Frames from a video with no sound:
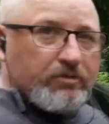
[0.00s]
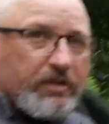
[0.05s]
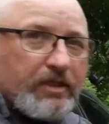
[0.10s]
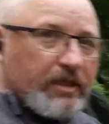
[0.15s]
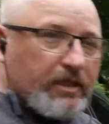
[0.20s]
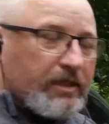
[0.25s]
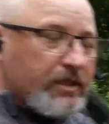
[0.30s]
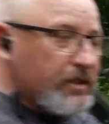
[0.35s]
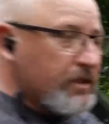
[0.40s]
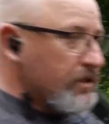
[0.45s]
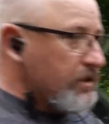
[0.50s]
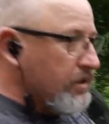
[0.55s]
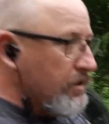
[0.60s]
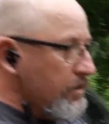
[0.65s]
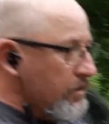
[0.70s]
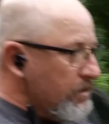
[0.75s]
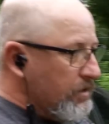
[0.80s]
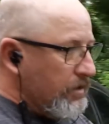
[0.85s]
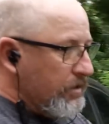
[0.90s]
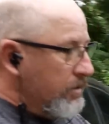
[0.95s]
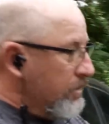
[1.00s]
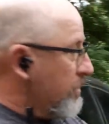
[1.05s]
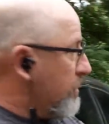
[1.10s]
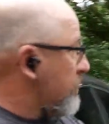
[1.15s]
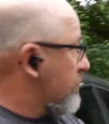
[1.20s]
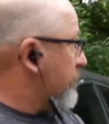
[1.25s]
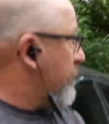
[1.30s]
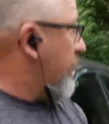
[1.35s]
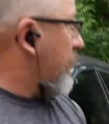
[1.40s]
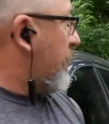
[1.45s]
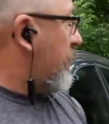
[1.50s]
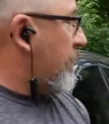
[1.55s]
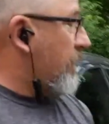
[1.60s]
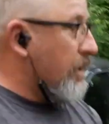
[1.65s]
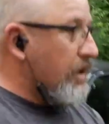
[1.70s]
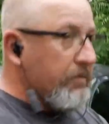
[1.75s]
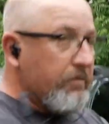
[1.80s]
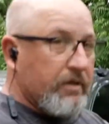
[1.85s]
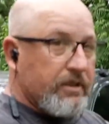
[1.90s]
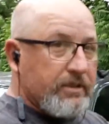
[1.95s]
And thank
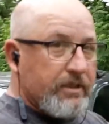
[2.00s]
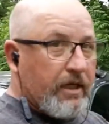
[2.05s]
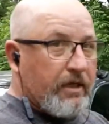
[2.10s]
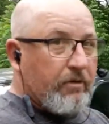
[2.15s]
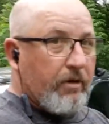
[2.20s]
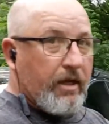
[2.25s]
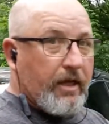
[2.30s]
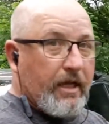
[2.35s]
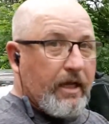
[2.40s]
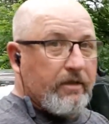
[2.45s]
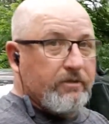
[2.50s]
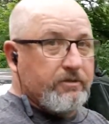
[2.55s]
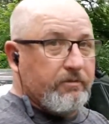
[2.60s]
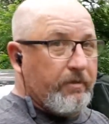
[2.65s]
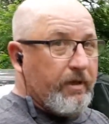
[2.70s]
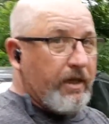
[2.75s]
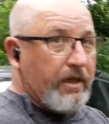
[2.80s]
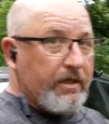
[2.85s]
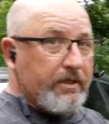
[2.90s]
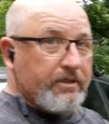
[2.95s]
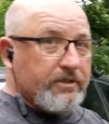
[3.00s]
God, because they crank out some eggs.